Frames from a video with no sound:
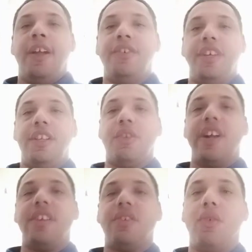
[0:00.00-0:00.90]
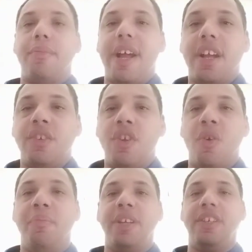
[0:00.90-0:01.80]
Is he the greatest quarterback? No,
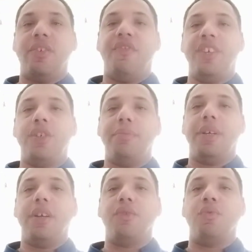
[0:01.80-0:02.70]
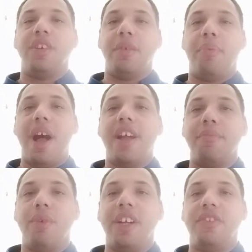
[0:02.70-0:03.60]
but he's efficient because when the
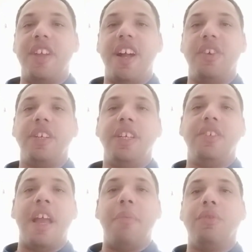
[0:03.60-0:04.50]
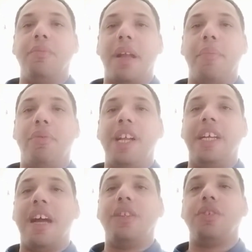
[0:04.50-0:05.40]
pocket breaks down, he's able to make a play,
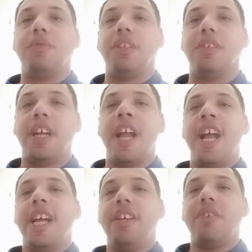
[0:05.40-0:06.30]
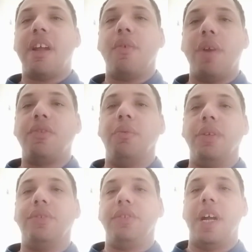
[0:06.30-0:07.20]
not just with his leg. He's like a Russell
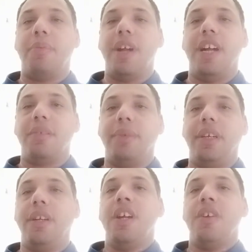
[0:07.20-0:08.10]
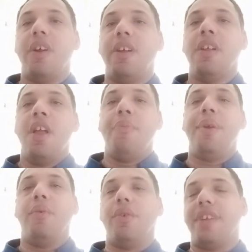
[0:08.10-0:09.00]
Wilson type guy to me, right?
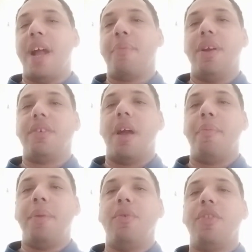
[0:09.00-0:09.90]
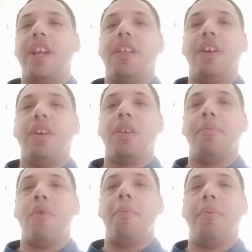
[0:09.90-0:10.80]
People or Dak Prescott. People think they're
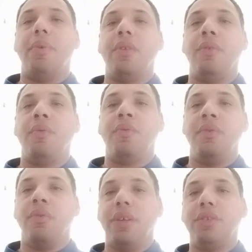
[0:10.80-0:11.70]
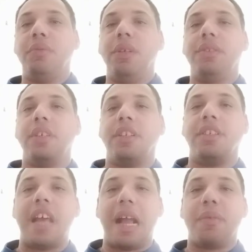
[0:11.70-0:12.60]
mobile. What Russell Wilson and
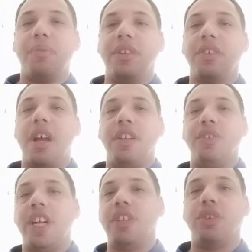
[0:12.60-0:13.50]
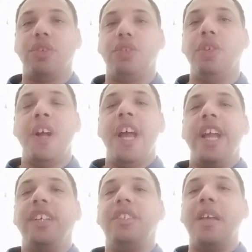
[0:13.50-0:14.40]
Dak Prescott and Jalen Hurts do
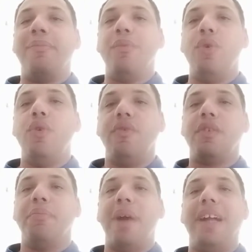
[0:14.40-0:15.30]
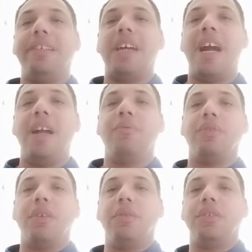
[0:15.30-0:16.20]
is they move to buy time for
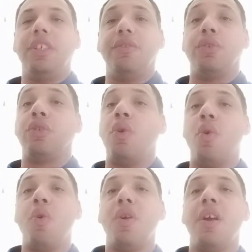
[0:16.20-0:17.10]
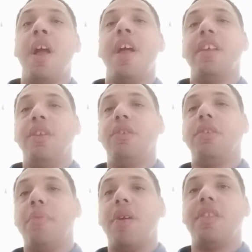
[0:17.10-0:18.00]
their receivers, or they do the
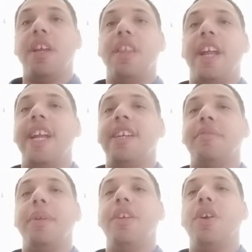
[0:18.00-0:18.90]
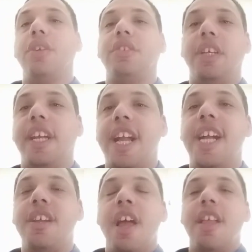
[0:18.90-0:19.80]
smart thing and they get as many yards as they
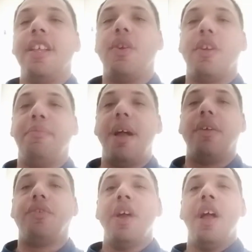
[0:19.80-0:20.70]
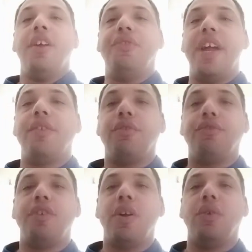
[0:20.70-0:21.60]
can and they go to bounce. Daniel
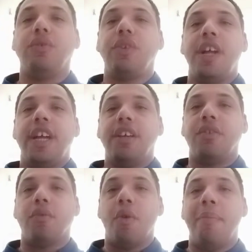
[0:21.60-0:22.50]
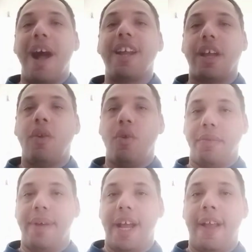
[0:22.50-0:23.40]
Jones is a robotic
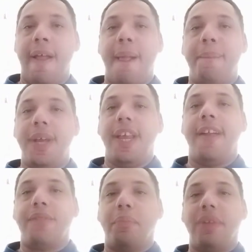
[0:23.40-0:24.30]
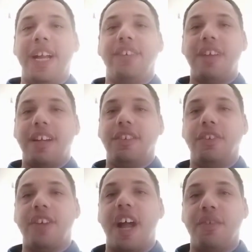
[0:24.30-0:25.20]
quarterback, meaning if the play is not a
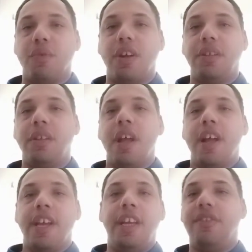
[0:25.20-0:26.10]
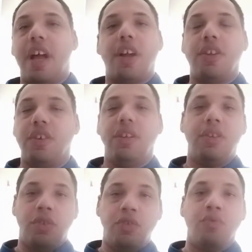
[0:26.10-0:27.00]
designed run, he's not going to
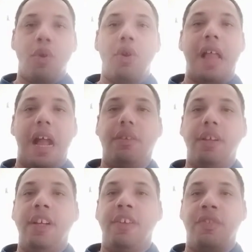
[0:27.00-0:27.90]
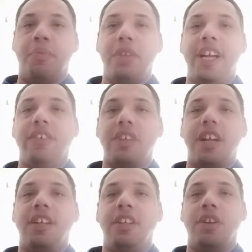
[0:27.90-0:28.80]
roll out. If the play is
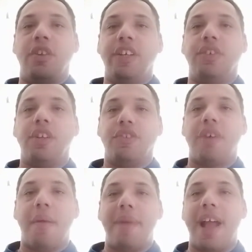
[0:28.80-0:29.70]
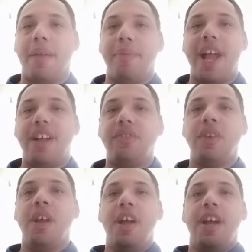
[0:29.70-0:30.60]
not, he's going to drop back and pass.
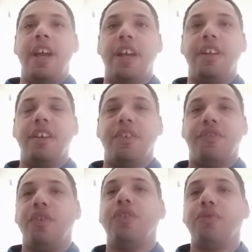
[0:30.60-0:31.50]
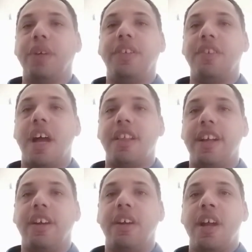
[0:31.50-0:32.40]
And if his first read's not
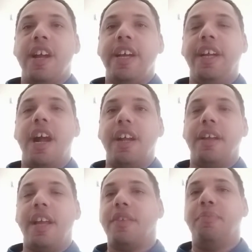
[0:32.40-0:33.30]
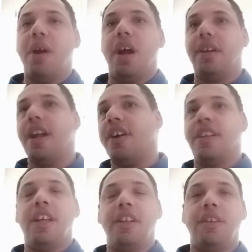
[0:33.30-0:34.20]
there, he kind of gets bogged down
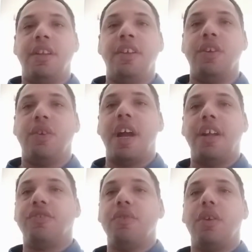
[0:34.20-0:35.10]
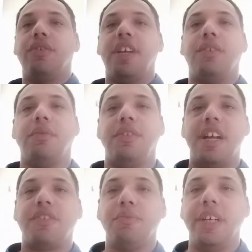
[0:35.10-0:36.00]
and then, kind of struggles to get to his
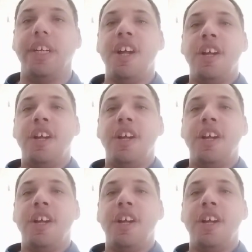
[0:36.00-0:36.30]
next read.